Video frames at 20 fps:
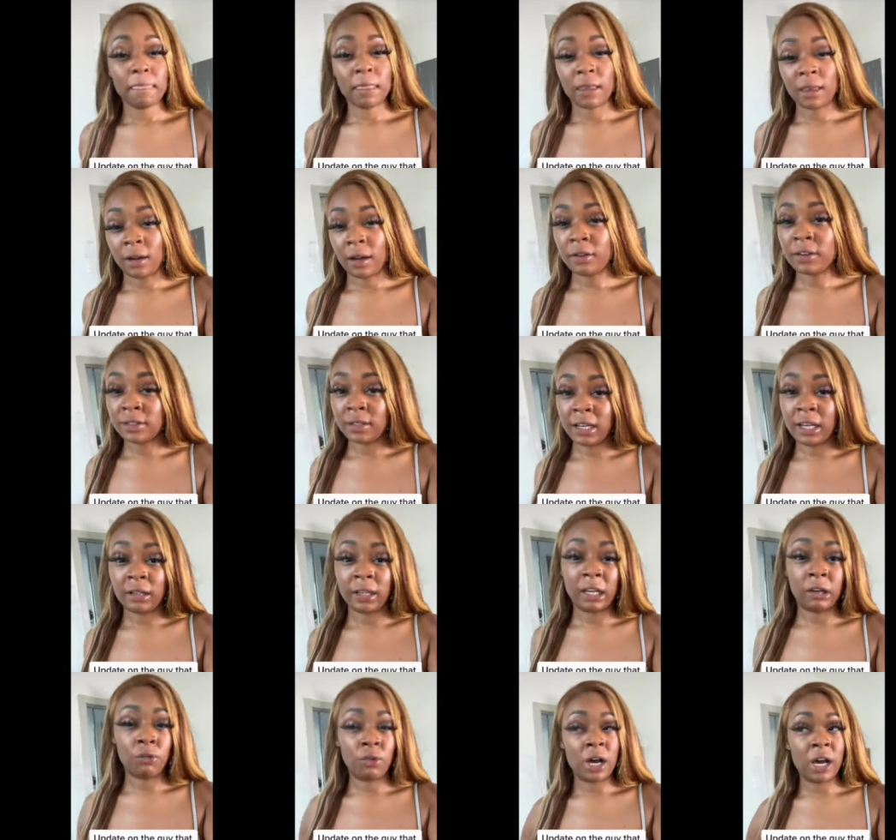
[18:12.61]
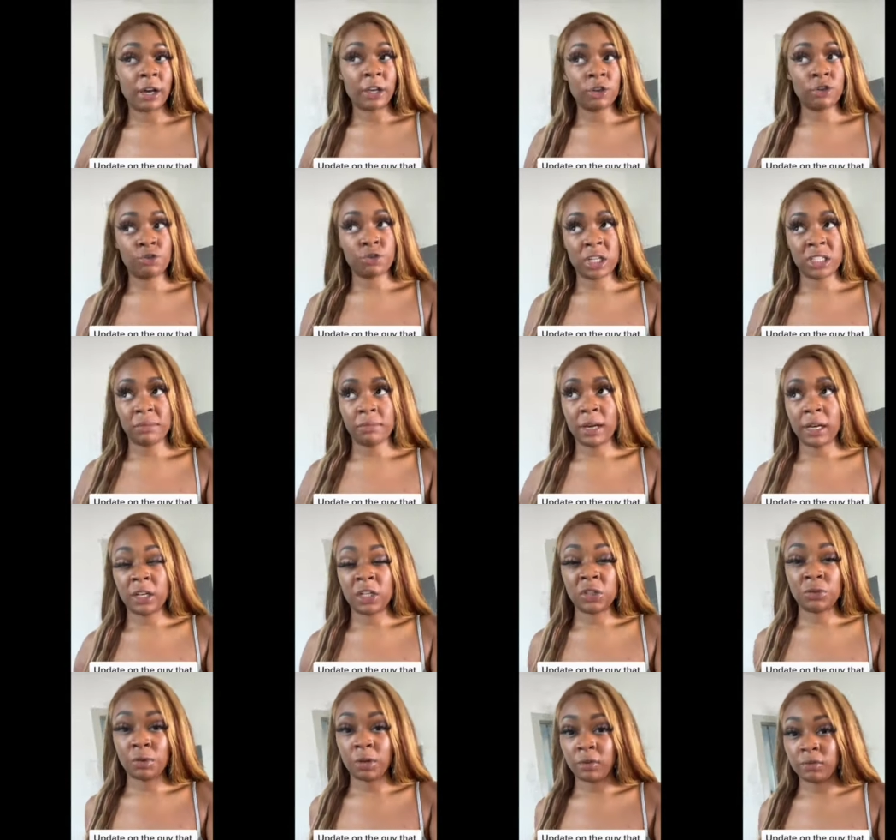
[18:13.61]
And I understand like how can you trust somebody
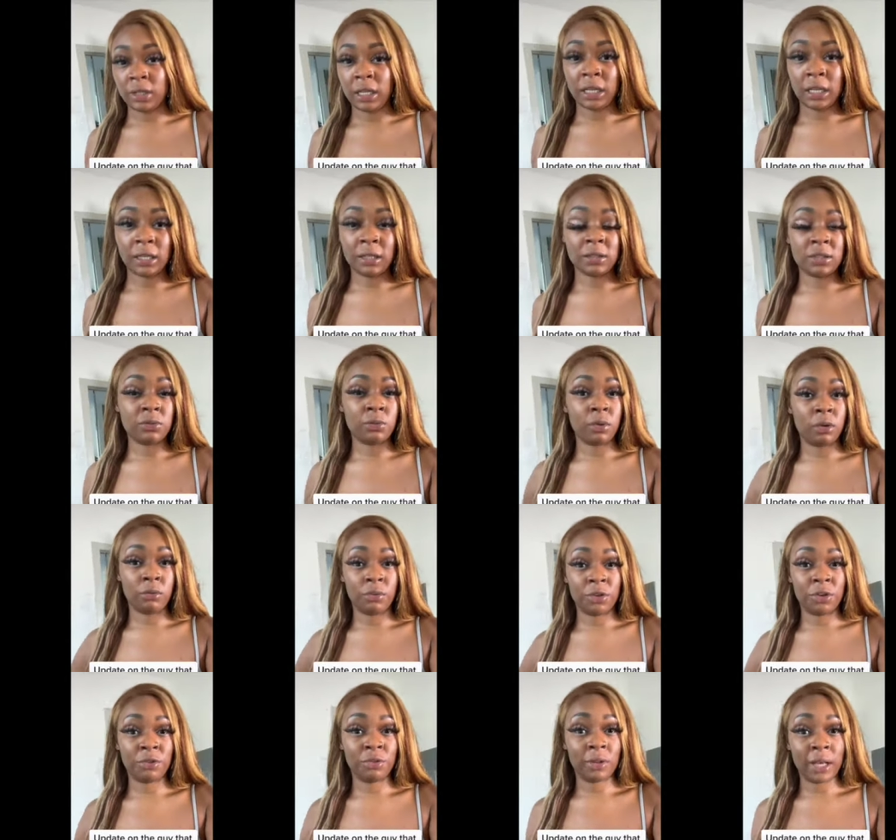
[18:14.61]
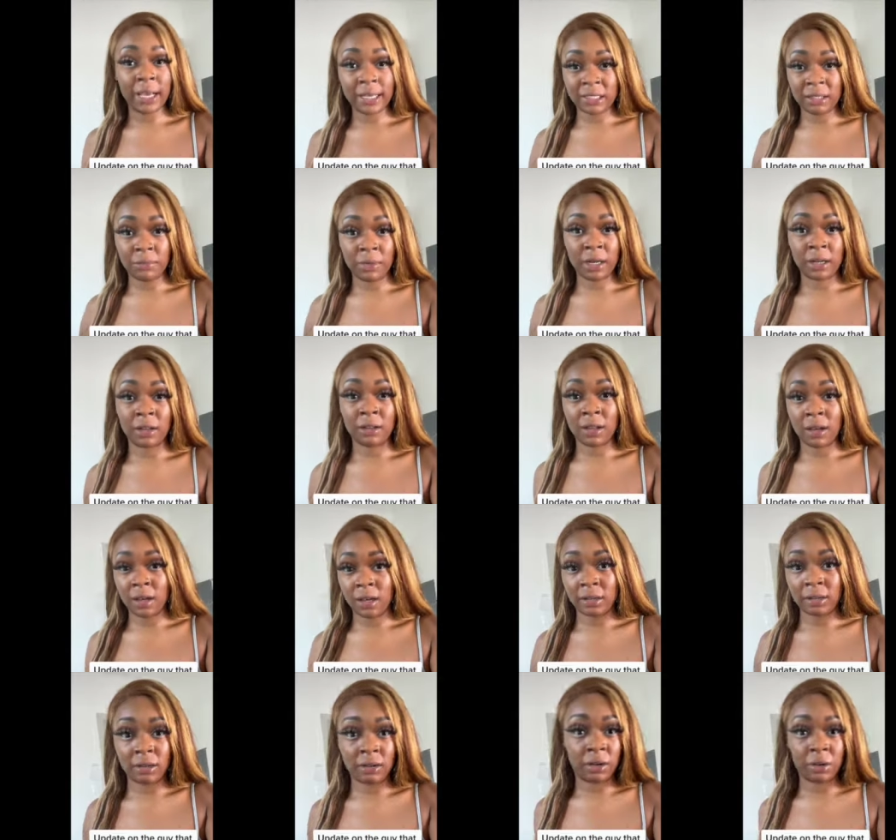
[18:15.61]
in twelve days? Well when you like somebody a
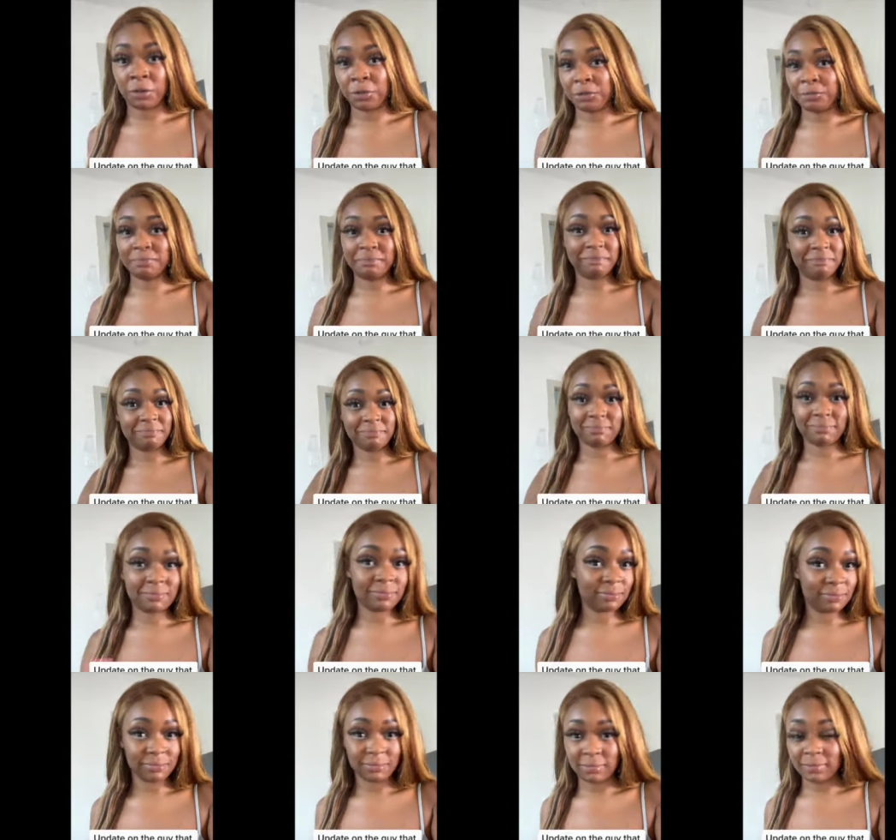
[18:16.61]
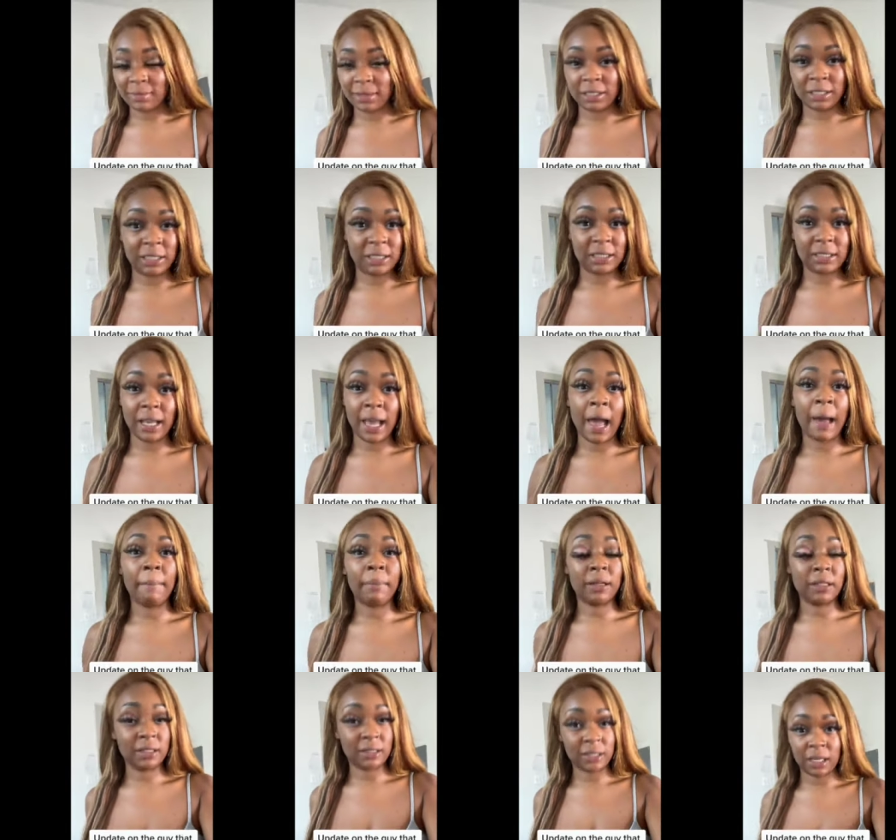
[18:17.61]
lot, you know, it just
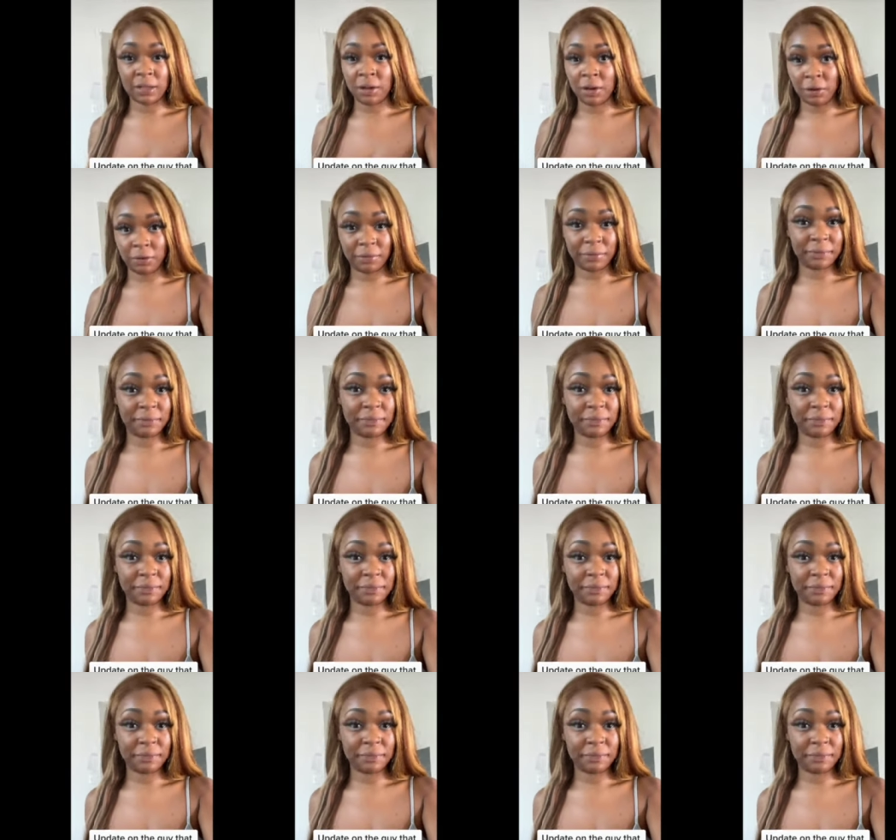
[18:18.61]
happens. I know.